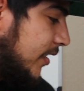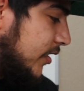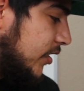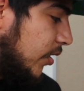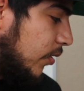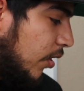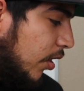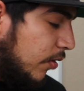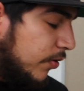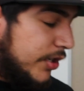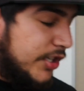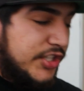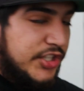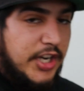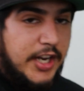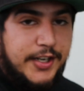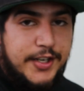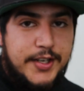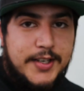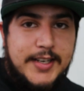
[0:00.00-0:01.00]
So always
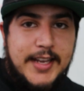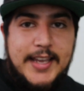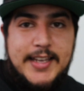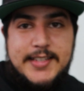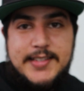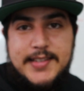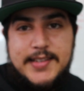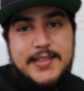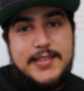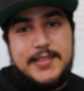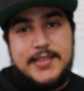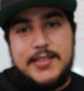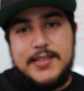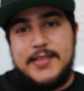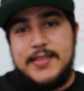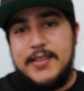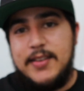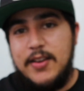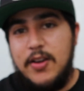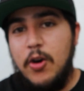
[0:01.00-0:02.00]
check your
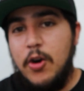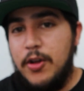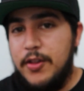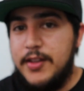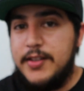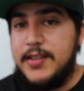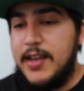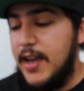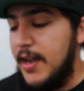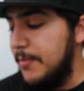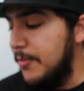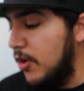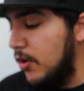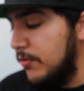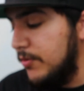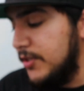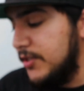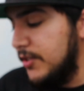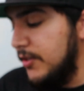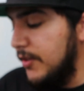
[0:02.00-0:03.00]
cases all the time.
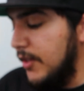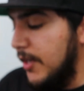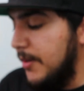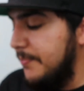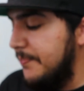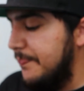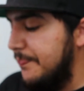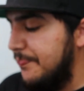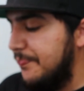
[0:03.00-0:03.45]
Always do that.